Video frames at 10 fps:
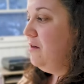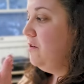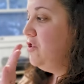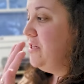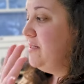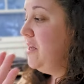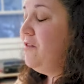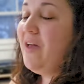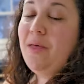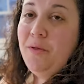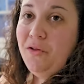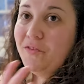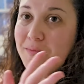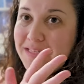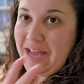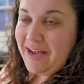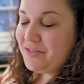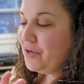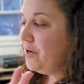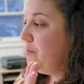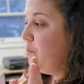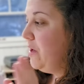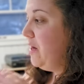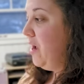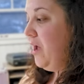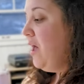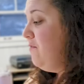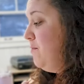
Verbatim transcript: she is unavailable for me to ask her. But when I have a